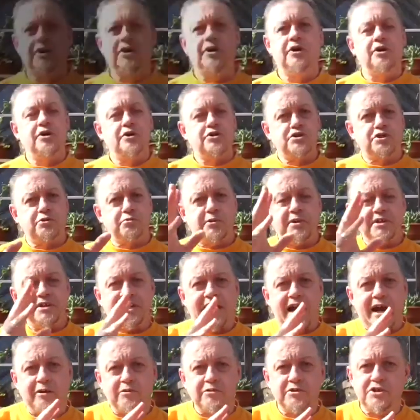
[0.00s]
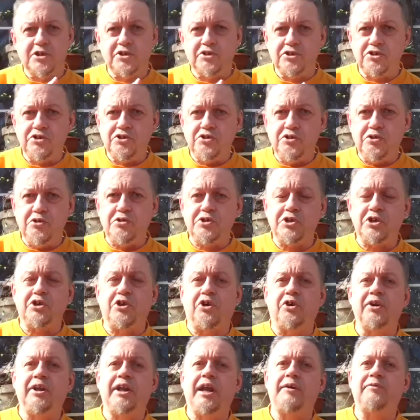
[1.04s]
So we're down to the
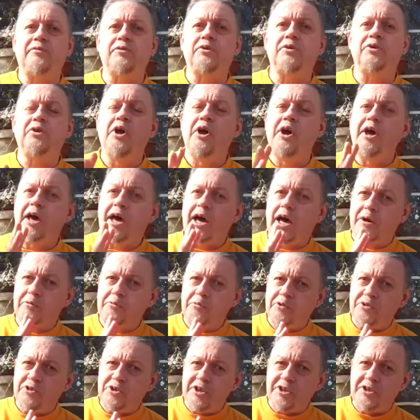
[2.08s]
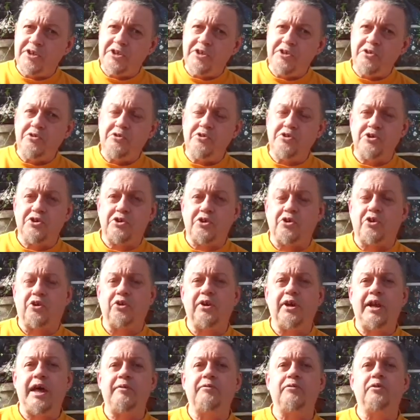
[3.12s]
eudicot level, and within the eudicot
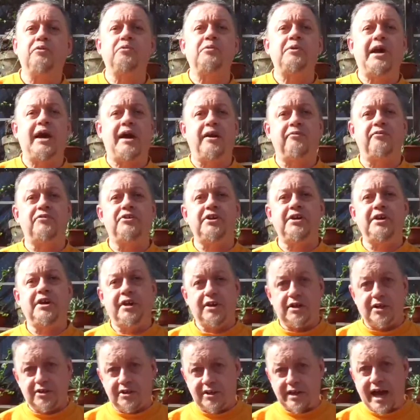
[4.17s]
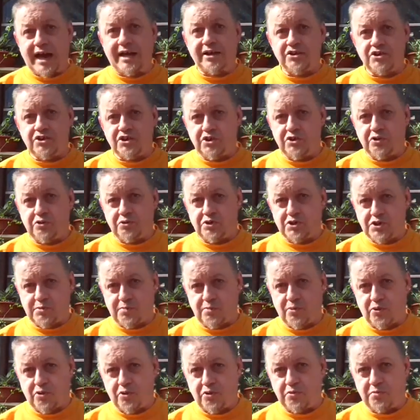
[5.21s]
level we have the
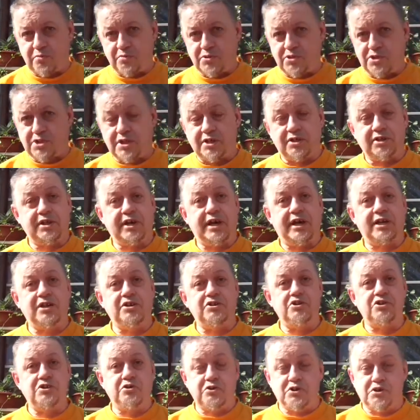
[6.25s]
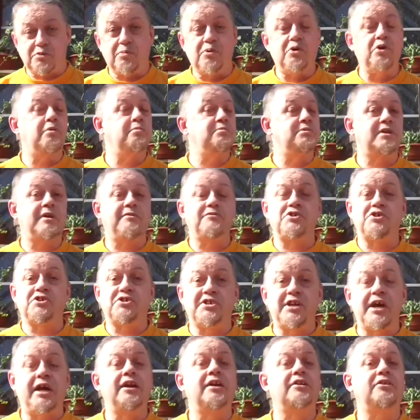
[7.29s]
angiosperms. And the angiosperms, I've just
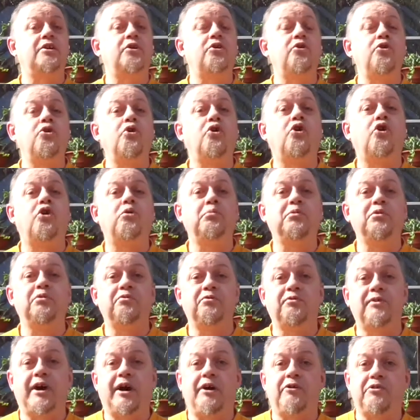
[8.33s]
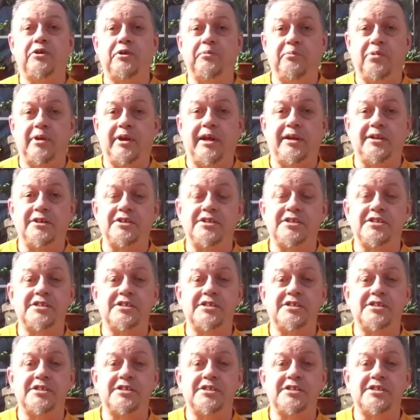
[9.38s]
said, are the normal flowering plants.